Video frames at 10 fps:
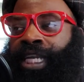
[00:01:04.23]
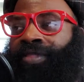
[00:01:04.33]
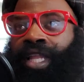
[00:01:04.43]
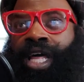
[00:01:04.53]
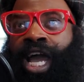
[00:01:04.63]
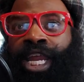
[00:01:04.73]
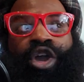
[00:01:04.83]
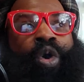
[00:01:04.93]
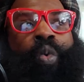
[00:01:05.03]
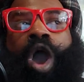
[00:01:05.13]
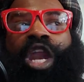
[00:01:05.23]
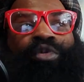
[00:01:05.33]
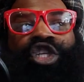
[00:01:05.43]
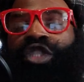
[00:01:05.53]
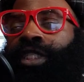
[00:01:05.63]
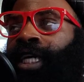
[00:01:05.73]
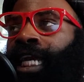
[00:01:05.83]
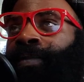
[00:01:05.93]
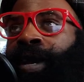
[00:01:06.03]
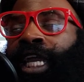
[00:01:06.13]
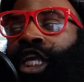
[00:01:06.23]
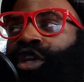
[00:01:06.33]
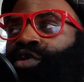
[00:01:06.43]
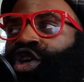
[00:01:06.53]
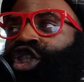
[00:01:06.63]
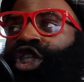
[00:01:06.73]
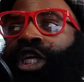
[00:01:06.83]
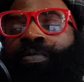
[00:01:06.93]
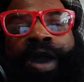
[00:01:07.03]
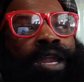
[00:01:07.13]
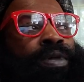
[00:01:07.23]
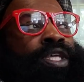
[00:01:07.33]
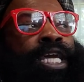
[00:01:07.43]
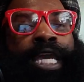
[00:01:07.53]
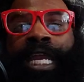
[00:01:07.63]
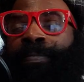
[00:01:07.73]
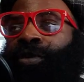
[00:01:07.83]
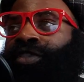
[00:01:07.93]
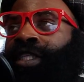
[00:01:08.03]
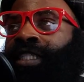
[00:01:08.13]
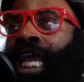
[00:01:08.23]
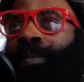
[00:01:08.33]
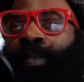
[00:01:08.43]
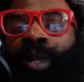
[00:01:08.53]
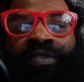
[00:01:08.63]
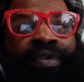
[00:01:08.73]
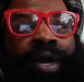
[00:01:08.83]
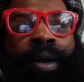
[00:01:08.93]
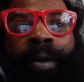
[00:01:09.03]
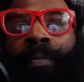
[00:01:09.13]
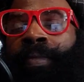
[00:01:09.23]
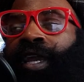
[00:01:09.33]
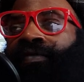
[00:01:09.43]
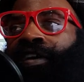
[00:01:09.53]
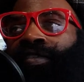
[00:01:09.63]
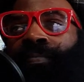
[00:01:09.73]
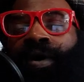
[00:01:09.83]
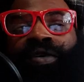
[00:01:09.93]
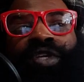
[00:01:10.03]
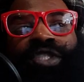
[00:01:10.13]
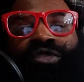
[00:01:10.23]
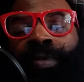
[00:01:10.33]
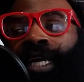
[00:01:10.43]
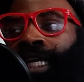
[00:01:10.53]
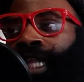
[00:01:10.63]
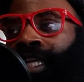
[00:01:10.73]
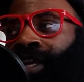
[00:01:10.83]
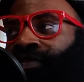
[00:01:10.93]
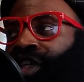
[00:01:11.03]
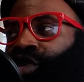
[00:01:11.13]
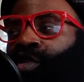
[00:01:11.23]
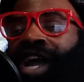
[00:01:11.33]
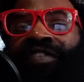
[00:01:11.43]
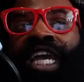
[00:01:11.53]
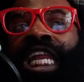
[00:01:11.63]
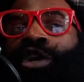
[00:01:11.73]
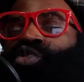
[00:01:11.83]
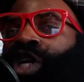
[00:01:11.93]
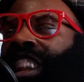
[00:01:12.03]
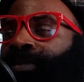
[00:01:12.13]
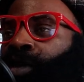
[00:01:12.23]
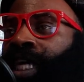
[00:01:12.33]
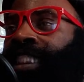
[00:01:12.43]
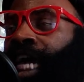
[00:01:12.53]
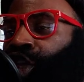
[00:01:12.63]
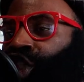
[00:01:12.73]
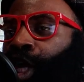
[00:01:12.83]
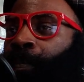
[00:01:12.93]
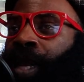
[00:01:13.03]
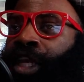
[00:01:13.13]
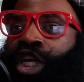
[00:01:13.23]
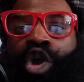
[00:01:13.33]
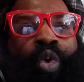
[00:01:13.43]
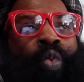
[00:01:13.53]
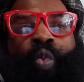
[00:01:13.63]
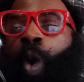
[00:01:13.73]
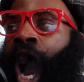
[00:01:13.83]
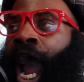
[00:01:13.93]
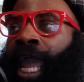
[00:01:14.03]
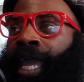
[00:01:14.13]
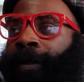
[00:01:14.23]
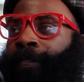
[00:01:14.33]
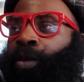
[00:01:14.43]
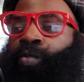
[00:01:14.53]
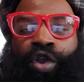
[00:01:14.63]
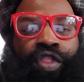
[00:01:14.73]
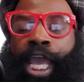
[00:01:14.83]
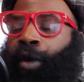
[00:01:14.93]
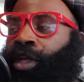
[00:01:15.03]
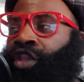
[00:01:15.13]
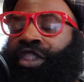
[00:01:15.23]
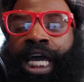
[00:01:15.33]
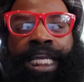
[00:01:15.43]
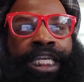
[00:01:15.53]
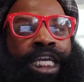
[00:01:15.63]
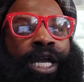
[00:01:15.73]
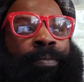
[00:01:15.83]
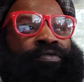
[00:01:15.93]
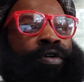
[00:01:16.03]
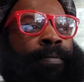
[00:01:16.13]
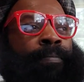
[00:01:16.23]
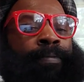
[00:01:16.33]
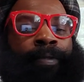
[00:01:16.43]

down the line? Why do we just think that anybody can do this shit? Why do we think that any person is capable of being involved in politics or being an elected official or having any reasonable, intelligent opinion? Why? Where the hell did this idea come from?